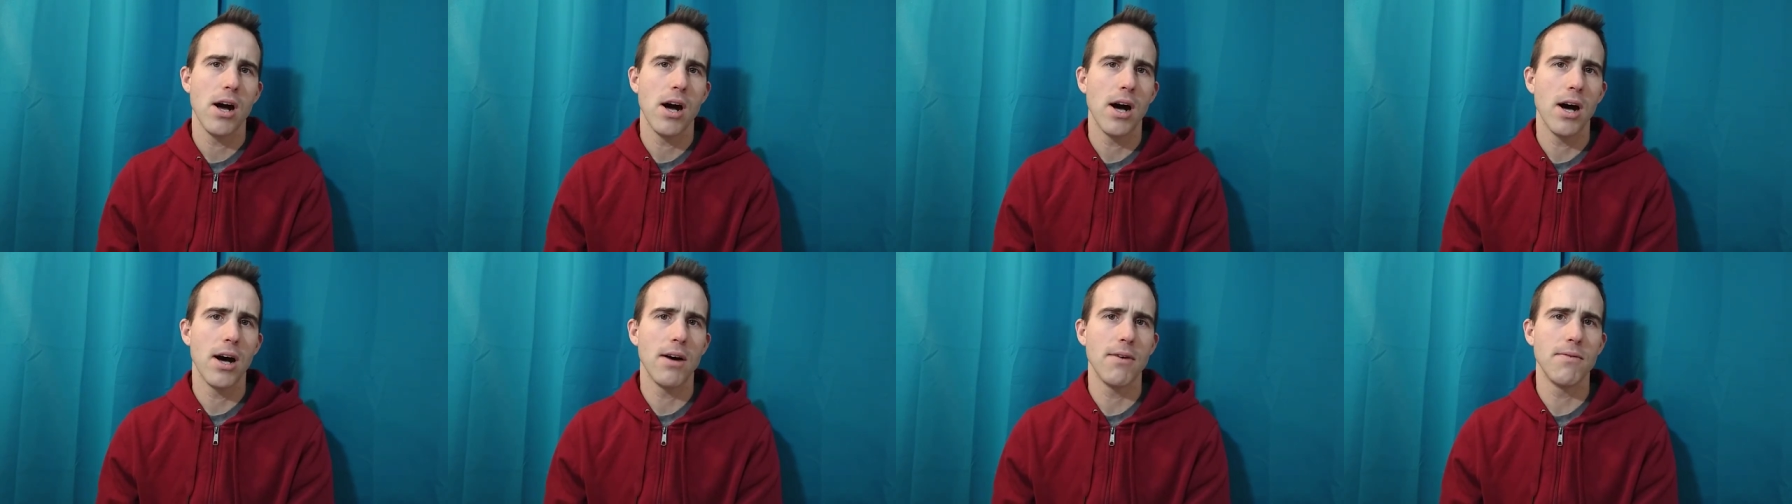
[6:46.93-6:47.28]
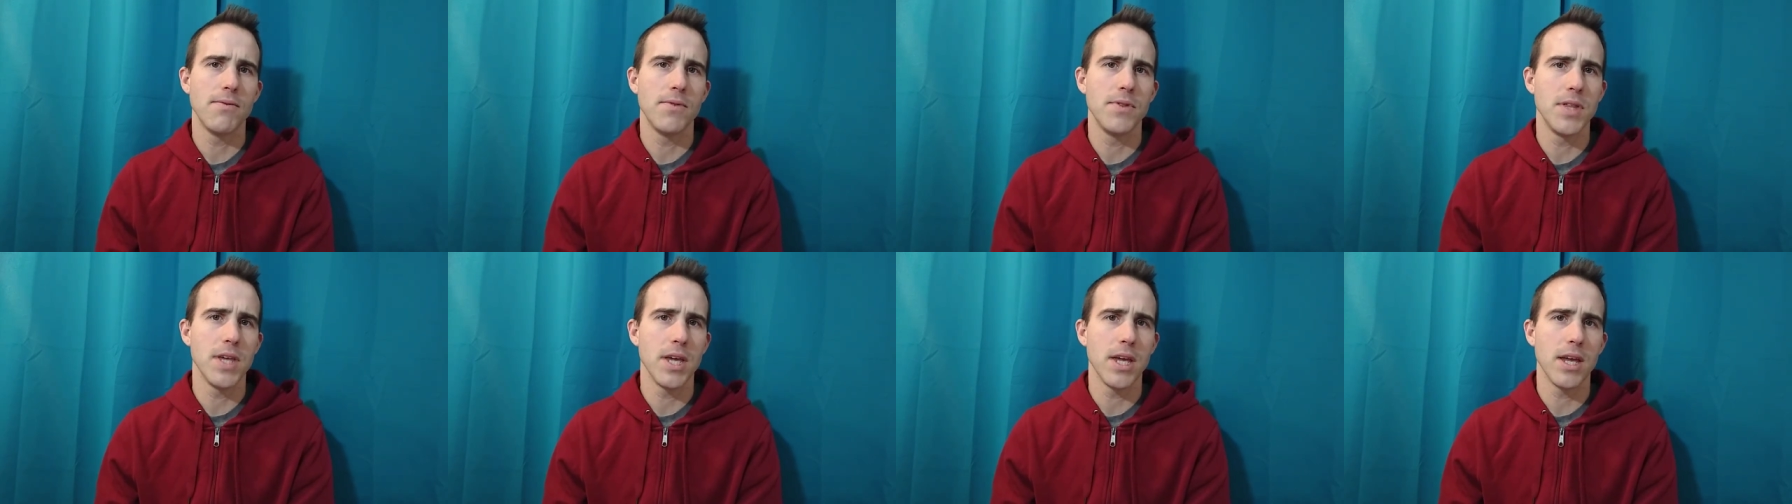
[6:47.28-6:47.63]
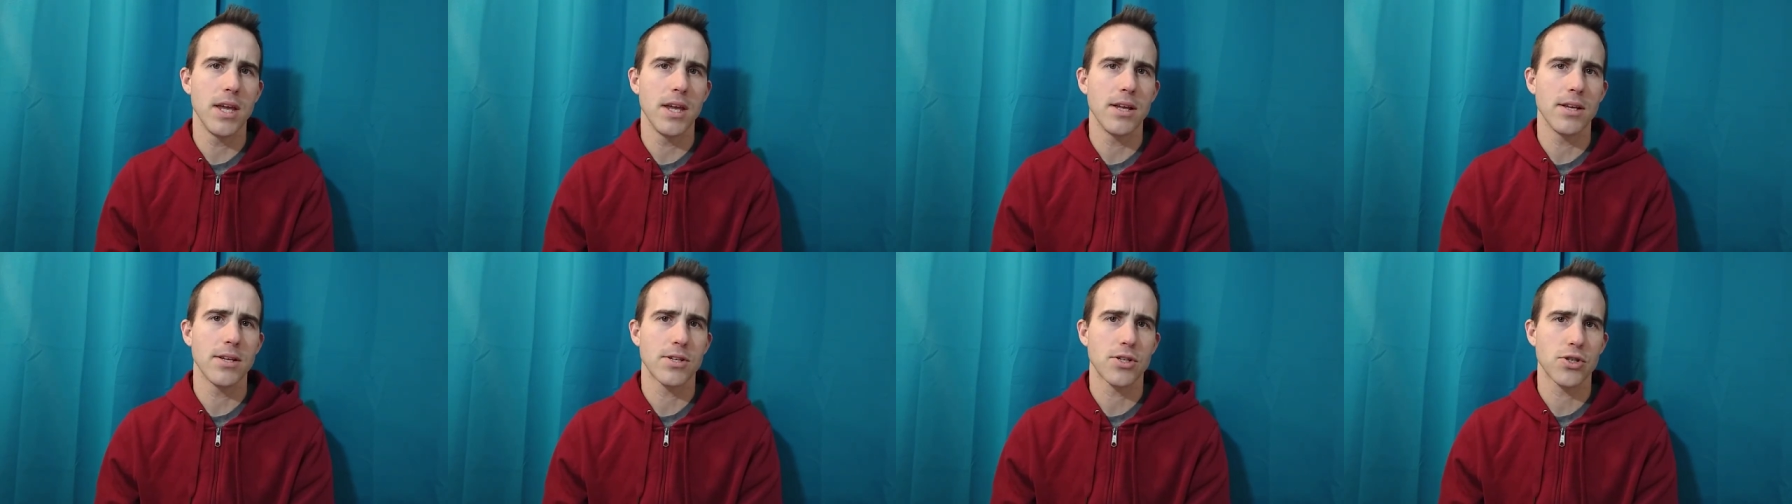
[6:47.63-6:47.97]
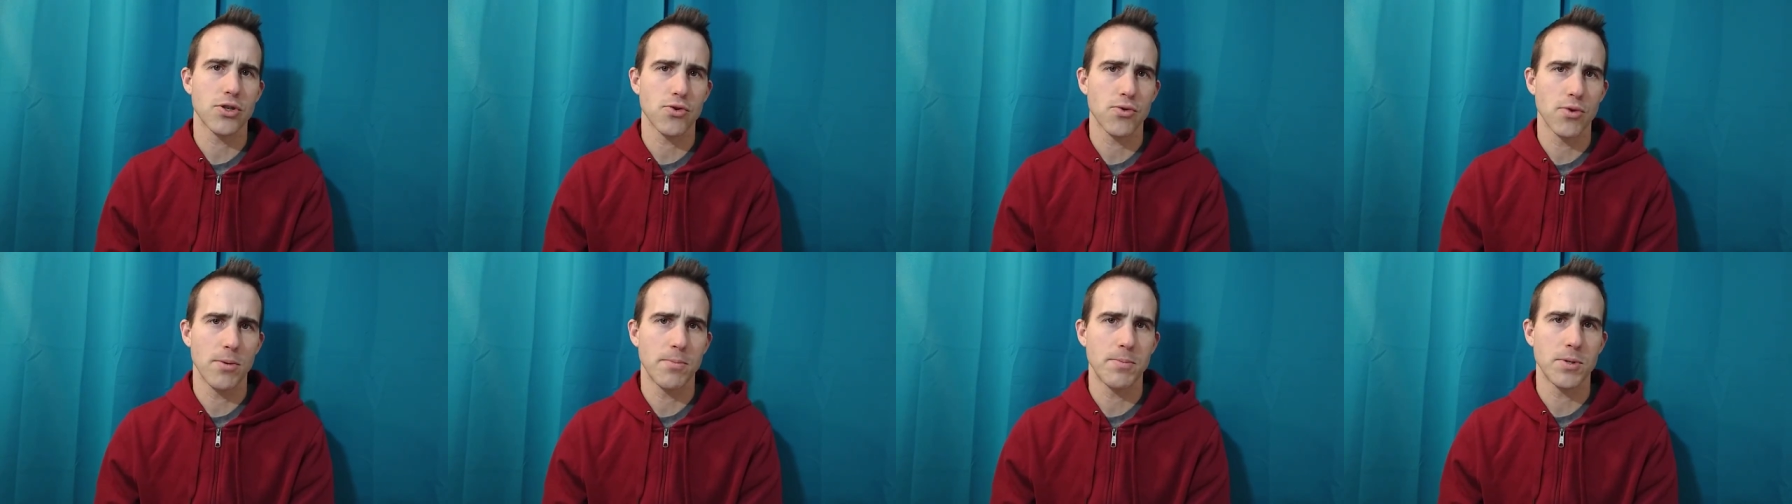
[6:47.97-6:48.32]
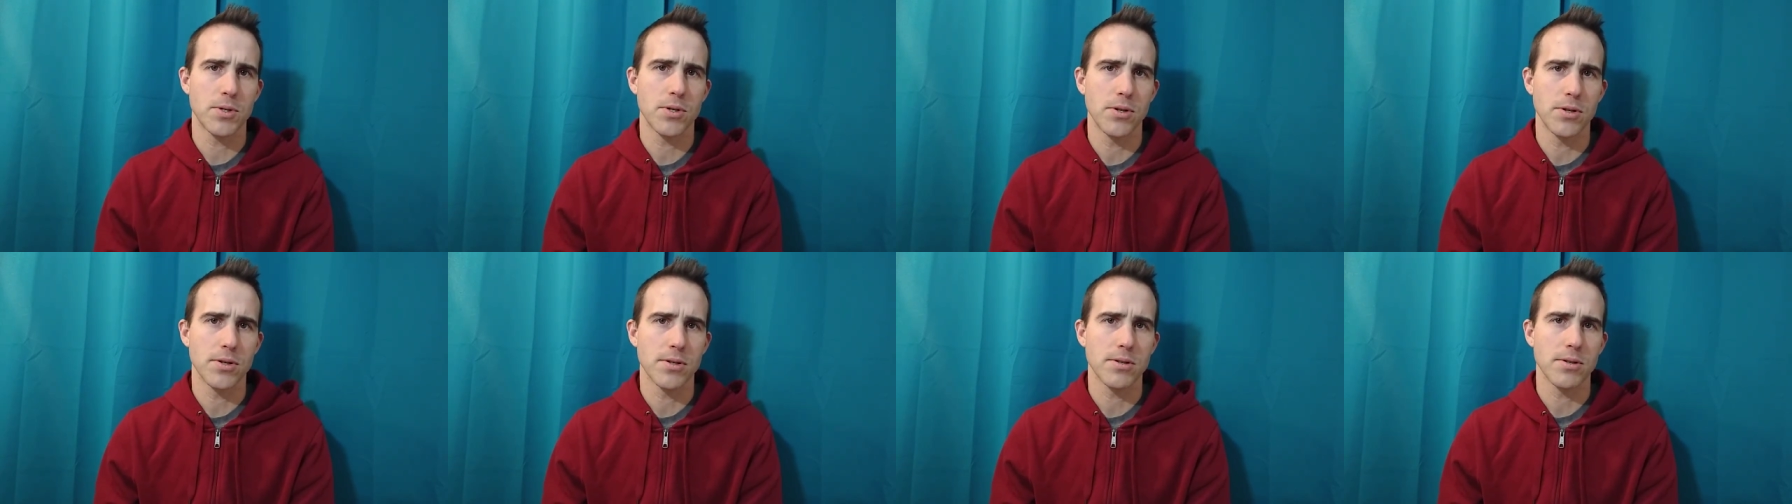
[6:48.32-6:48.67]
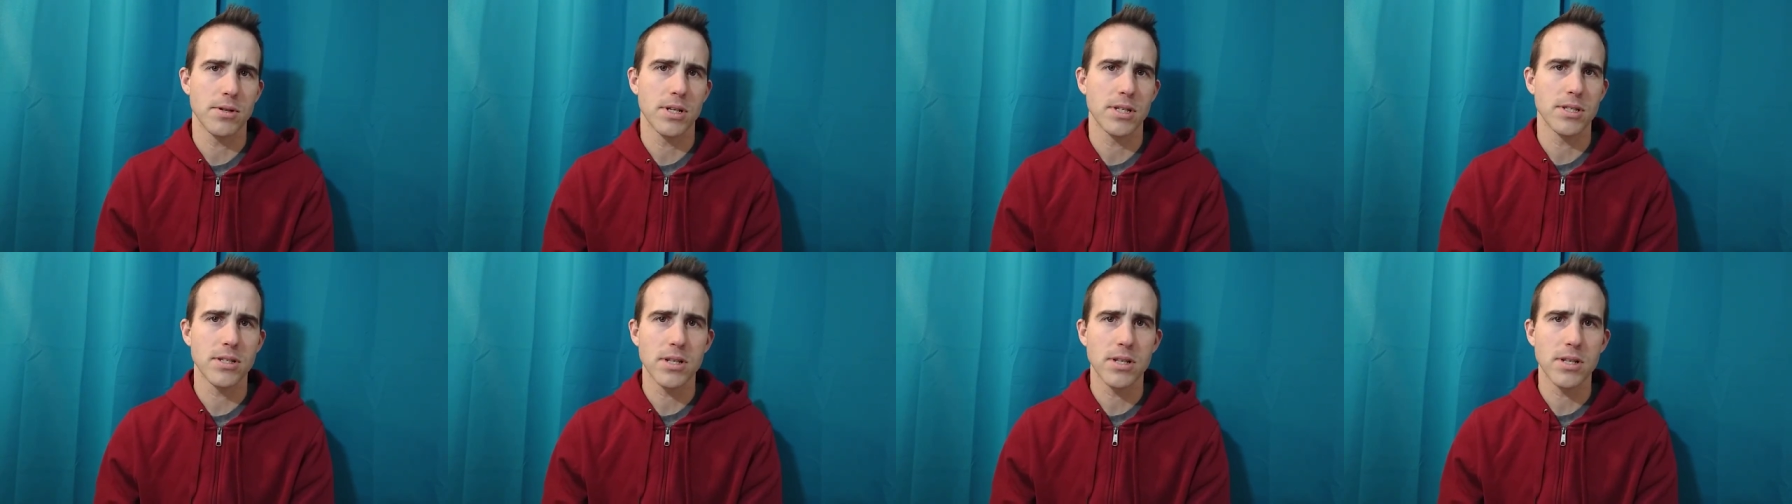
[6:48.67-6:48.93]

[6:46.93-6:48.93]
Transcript: of the scriptures.